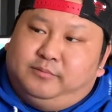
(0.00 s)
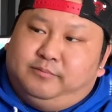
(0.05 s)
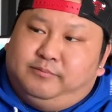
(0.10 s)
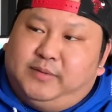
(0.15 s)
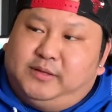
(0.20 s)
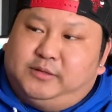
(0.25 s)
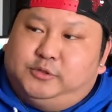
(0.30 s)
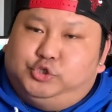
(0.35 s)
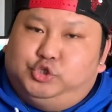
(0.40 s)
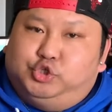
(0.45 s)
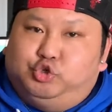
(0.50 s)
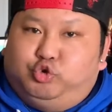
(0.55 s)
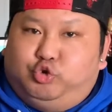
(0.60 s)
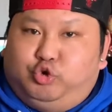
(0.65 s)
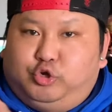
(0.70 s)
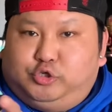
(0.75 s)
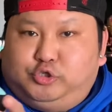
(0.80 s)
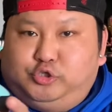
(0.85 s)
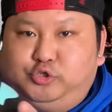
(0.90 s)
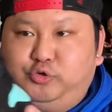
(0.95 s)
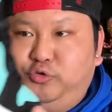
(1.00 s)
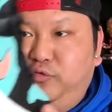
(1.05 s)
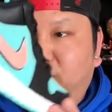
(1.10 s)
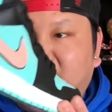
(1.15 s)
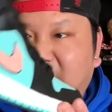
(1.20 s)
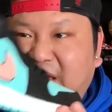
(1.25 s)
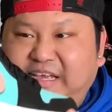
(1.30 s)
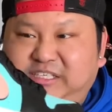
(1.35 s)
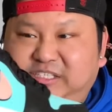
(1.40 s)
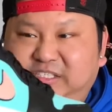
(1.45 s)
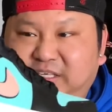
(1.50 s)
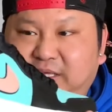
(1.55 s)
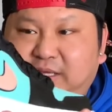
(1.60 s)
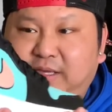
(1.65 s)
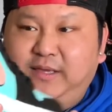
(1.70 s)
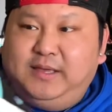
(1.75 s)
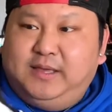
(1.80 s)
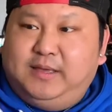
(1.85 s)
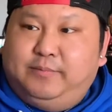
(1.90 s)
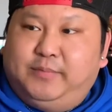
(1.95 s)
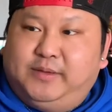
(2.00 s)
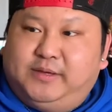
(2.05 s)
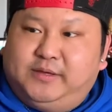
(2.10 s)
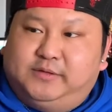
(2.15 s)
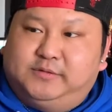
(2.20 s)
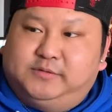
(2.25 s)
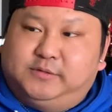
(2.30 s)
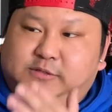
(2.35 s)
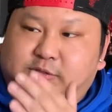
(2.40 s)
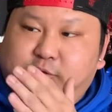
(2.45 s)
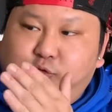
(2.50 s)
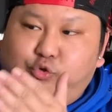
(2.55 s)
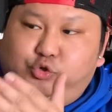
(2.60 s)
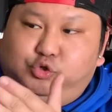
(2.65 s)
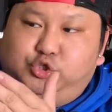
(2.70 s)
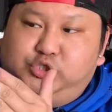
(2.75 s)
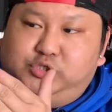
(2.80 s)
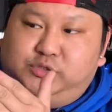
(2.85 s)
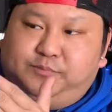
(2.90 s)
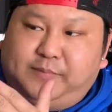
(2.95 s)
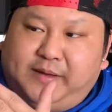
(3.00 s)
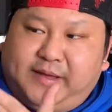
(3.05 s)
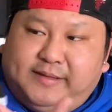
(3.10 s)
make the shoe look too flashy because the swoosh by